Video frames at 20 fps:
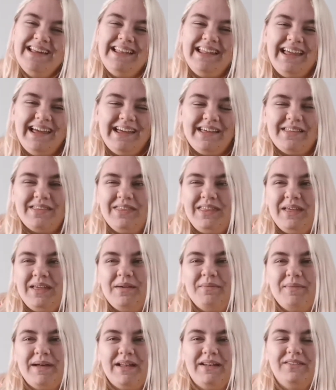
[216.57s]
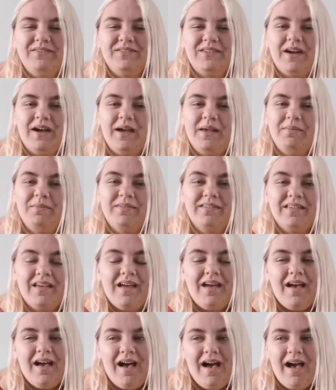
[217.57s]
The amount of times
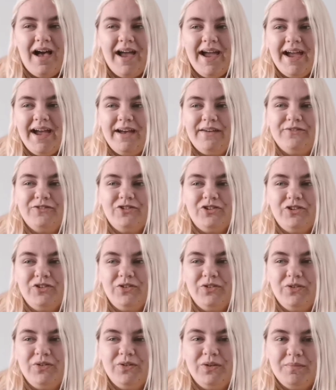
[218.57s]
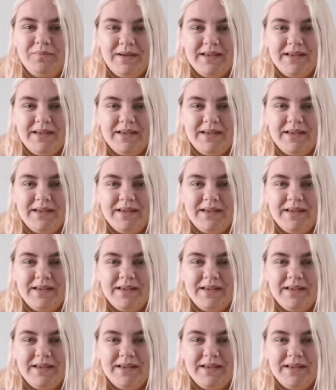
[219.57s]
I have to